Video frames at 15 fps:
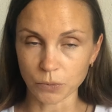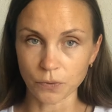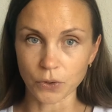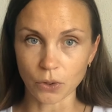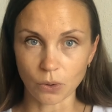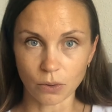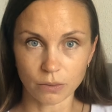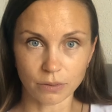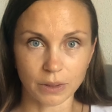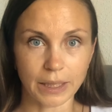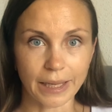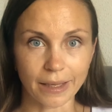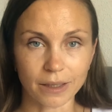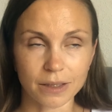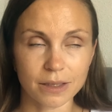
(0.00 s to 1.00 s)
move your
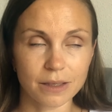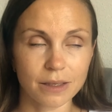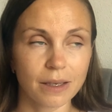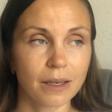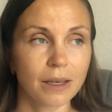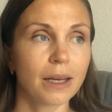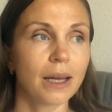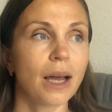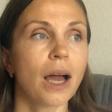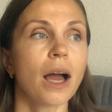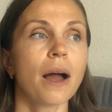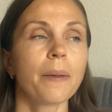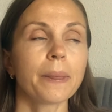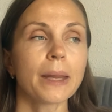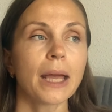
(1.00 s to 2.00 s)
legs.
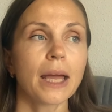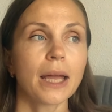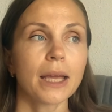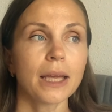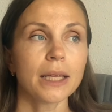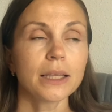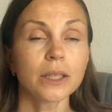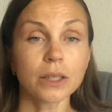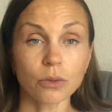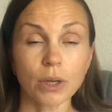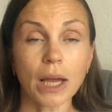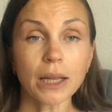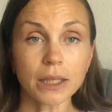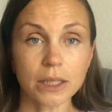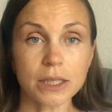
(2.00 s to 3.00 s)
In
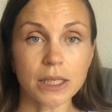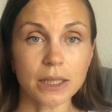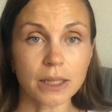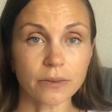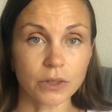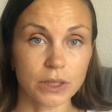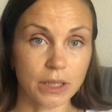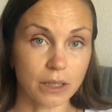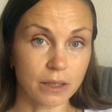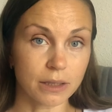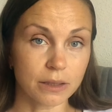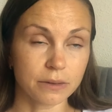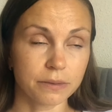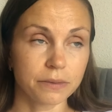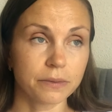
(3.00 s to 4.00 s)
reality, in everyday
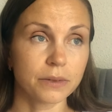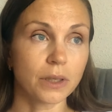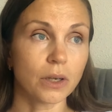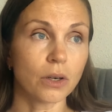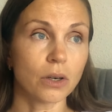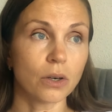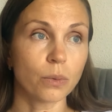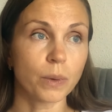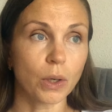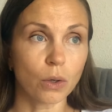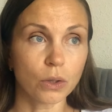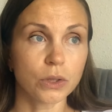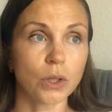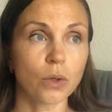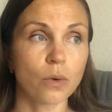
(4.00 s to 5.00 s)
life, we
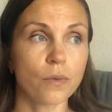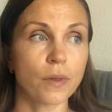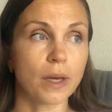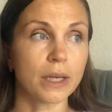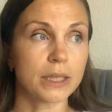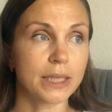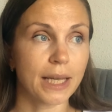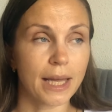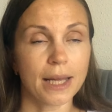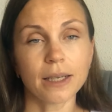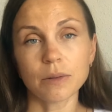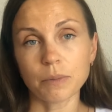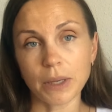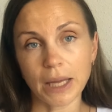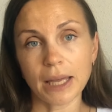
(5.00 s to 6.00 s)
all know that can
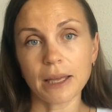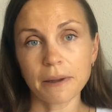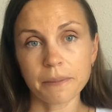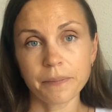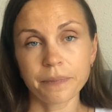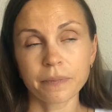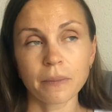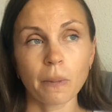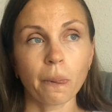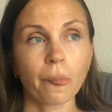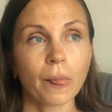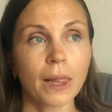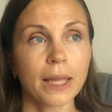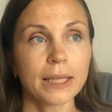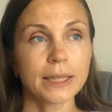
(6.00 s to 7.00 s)
and may,
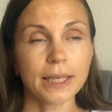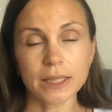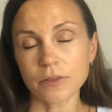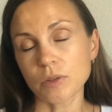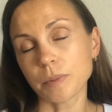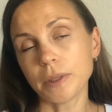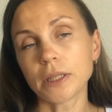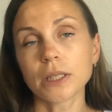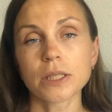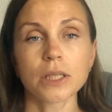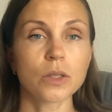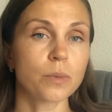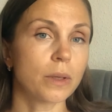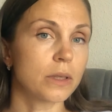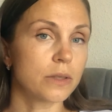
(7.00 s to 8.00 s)
native speakers
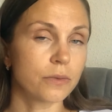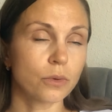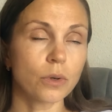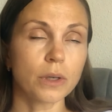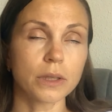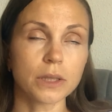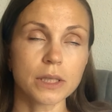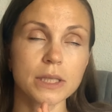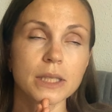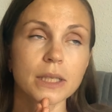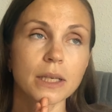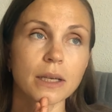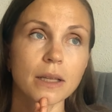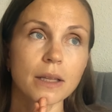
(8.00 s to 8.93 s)
as well as foreigners,